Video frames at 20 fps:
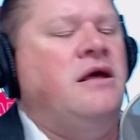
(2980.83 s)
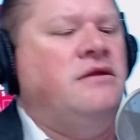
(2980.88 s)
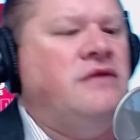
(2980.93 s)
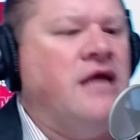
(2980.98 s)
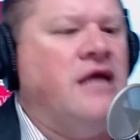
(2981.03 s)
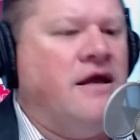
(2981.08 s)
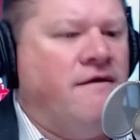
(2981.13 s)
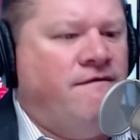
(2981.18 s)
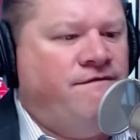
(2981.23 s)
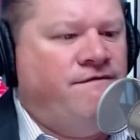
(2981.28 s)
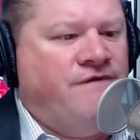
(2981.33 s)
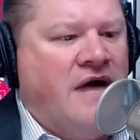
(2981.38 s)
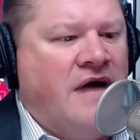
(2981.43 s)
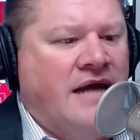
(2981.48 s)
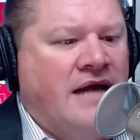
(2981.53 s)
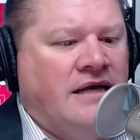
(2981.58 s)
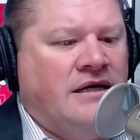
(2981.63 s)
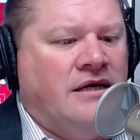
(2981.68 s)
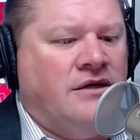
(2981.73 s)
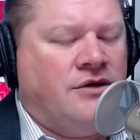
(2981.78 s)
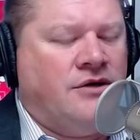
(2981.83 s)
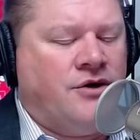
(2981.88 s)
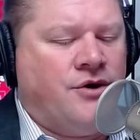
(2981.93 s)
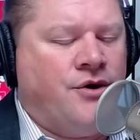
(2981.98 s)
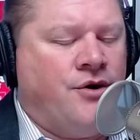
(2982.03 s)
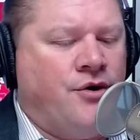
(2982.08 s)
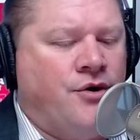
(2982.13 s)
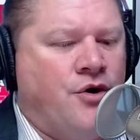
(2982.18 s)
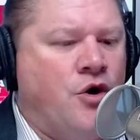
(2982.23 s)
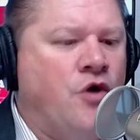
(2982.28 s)
They invited
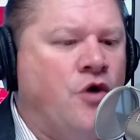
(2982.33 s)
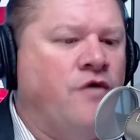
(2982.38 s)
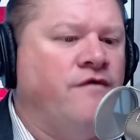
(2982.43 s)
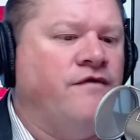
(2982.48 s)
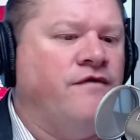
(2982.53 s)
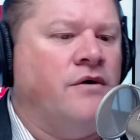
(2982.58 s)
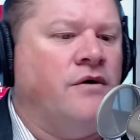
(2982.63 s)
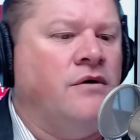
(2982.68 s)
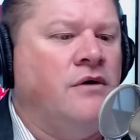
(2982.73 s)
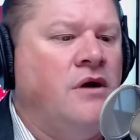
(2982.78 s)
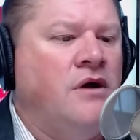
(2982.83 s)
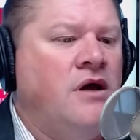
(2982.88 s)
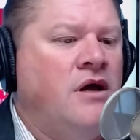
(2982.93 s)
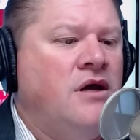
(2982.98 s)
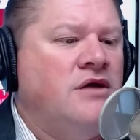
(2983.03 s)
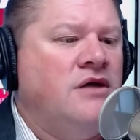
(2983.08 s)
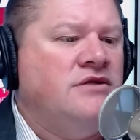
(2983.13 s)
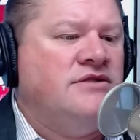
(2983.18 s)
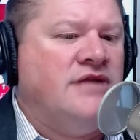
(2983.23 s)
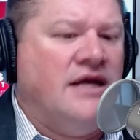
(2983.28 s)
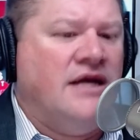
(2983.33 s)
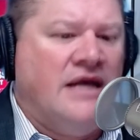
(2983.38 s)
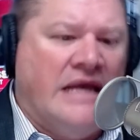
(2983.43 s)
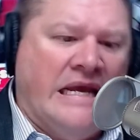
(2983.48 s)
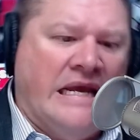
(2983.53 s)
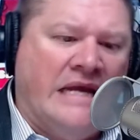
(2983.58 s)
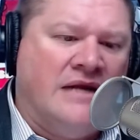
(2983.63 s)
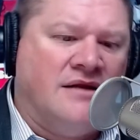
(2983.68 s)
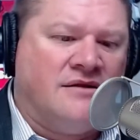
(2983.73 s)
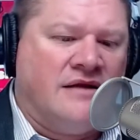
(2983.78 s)
her over to
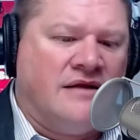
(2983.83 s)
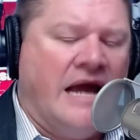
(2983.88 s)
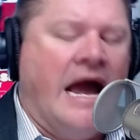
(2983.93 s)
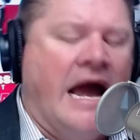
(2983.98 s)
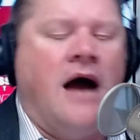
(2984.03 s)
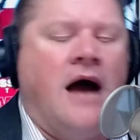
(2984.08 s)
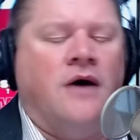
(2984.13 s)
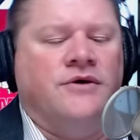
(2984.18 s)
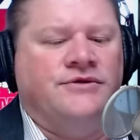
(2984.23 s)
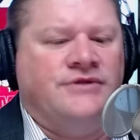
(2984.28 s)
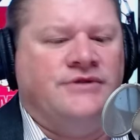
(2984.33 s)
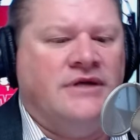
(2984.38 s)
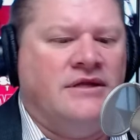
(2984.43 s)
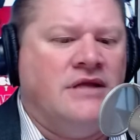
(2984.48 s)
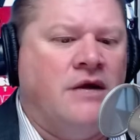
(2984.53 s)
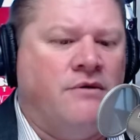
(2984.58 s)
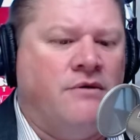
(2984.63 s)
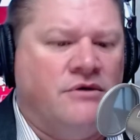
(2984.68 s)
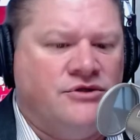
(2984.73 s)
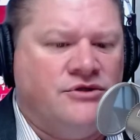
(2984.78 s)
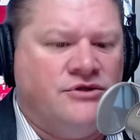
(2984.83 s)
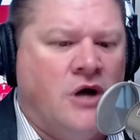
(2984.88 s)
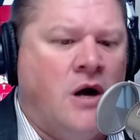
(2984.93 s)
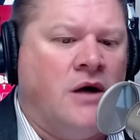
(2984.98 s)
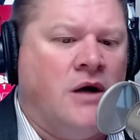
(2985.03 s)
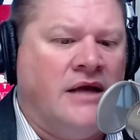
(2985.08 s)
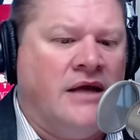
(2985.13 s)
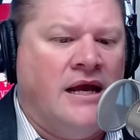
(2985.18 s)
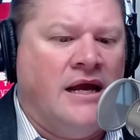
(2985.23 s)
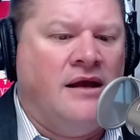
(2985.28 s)
eat at the house, and they were
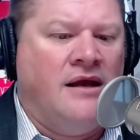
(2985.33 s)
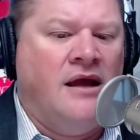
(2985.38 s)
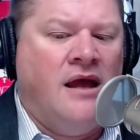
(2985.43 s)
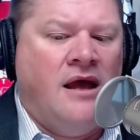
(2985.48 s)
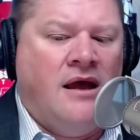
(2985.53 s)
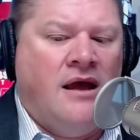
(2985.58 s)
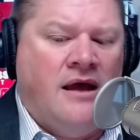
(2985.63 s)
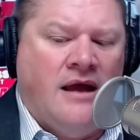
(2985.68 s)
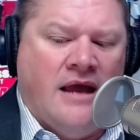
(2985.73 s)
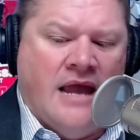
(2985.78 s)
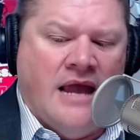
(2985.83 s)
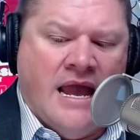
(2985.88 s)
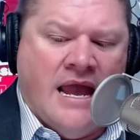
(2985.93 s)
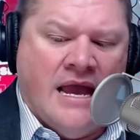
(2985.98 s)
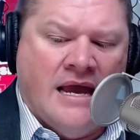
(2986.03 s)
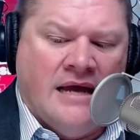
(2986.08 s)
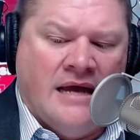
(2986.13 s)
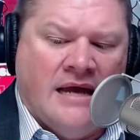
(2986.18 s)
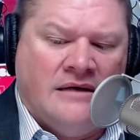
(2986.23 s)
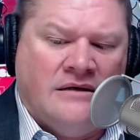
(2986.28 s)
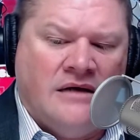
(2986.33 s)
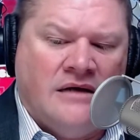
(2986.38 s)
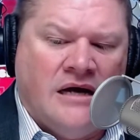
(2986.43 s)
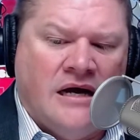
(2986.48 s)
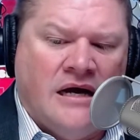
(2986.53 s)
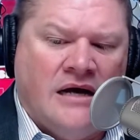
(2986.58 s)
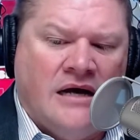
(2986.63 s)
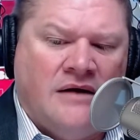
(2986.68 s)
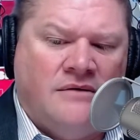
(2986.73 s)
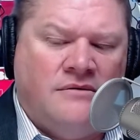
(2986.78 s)
talking, and
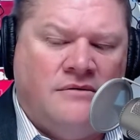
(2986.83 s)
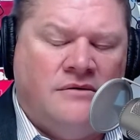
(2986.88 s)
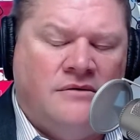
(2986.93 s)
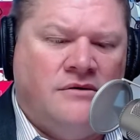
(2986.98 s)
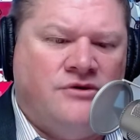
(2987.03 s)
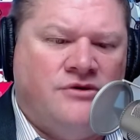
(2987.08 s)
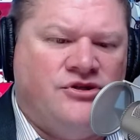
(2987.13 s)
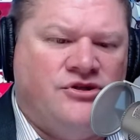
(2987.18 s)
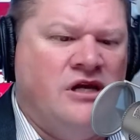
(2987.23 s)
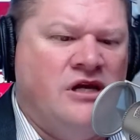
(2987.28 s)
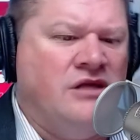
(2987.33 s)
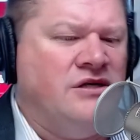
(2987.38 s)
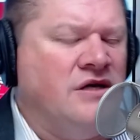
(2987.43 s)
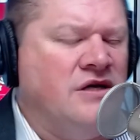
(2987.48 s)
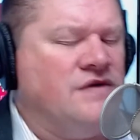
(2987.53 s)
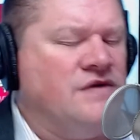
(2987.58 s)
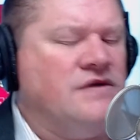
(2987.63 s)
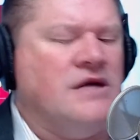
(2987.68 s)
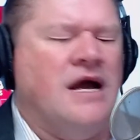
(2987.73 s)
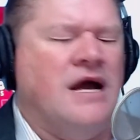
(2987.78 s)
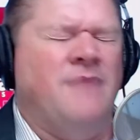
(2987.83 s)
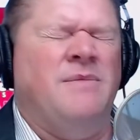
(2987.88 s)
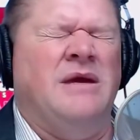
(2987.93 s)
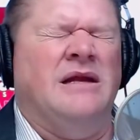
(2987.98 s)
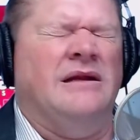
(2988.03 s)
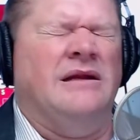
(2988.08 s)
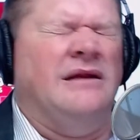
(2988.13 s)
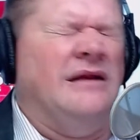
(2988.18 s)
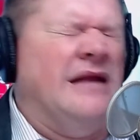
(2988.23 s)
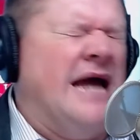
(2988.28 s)
she just,
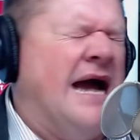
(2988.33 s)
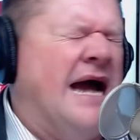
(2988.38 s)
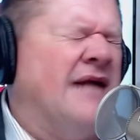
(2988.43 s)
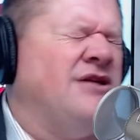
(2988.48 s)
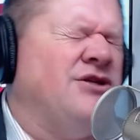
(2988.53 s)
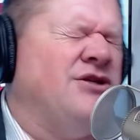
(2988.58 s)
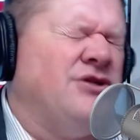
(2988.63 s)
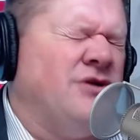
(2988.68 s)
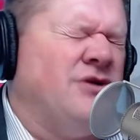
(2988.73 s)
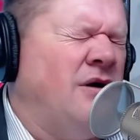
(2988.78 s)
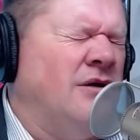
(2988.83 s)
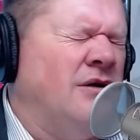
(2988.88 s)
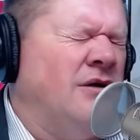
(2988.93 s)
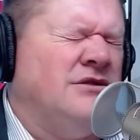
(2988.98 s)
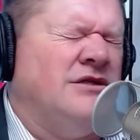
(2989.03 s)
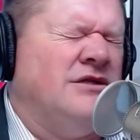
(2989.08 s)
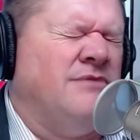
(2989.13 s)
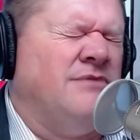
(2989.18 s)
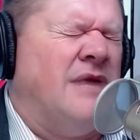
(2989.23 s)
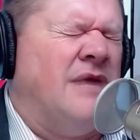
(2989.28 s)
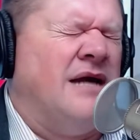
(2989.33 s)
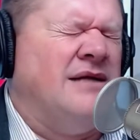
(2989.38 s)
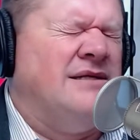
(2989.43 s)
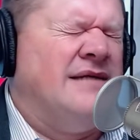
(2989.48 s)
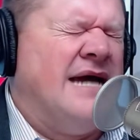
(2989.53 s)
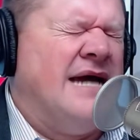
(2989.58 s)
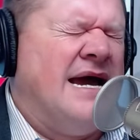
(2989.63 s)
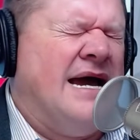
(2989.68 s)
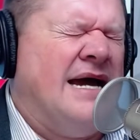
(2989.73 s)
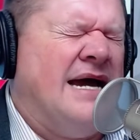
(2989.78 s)
latched on to my
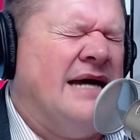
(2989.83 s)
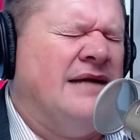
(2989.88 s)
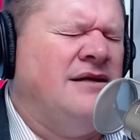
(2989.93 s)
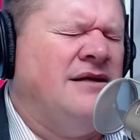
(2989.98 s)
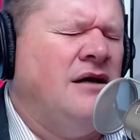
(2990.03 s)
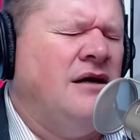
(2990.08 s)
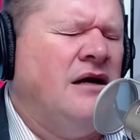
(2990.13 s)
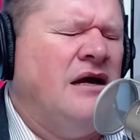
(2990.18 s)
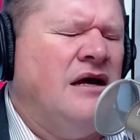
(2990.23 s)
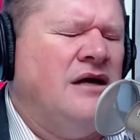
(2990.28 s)
dad.